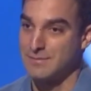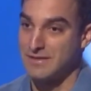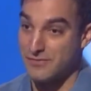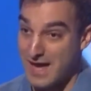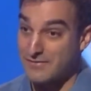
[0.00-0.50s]

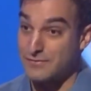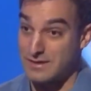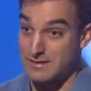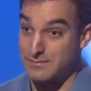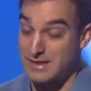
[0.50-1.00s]

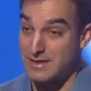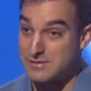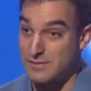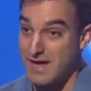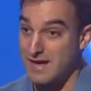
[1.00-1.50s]
Thankfully,
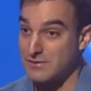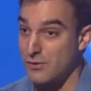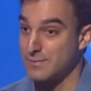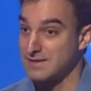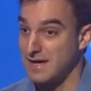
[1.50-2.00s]
because we've had an
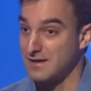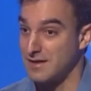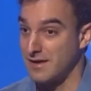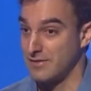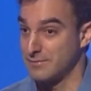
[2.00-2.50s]
open data
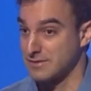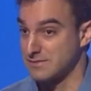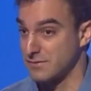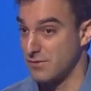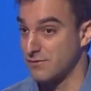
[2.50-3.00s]
law on the books
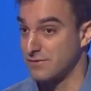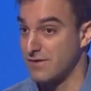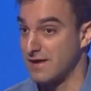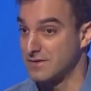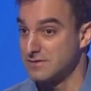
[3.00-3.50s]
for over
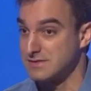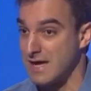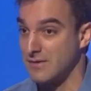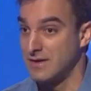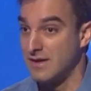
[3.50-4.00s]
5 years
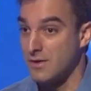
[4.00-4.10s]
now,